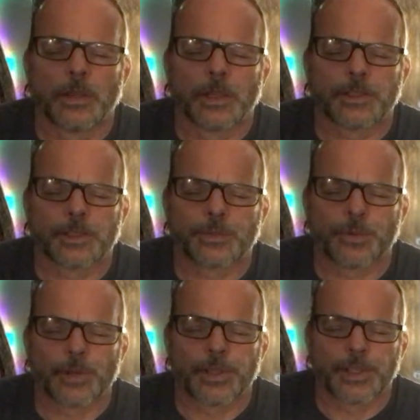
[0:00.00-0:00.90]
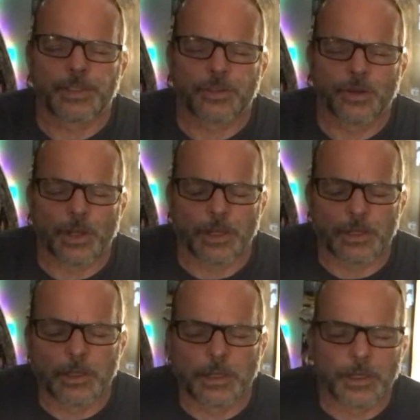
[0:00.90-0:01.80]
And just breathe into it
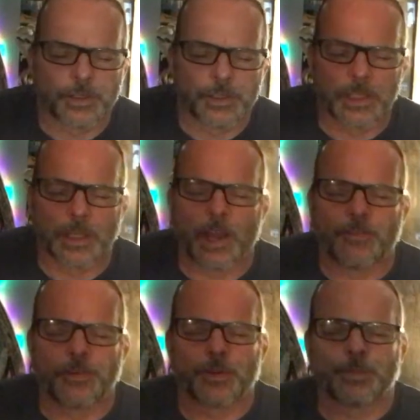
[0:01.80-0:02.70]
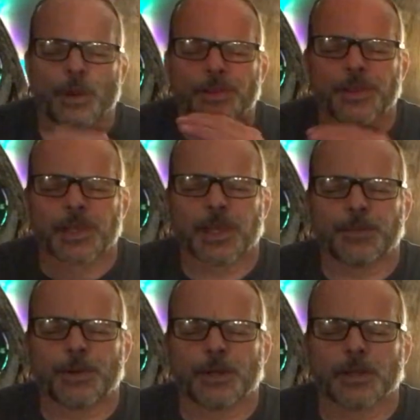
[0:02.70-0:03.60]
and just allow for the breath to
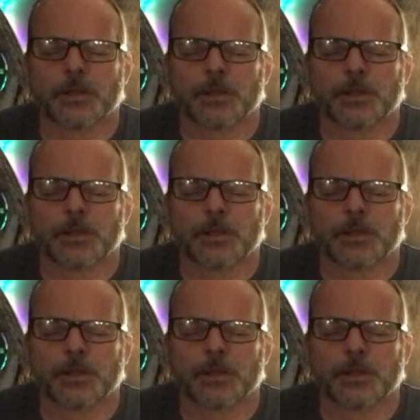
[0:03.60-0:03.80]
keep it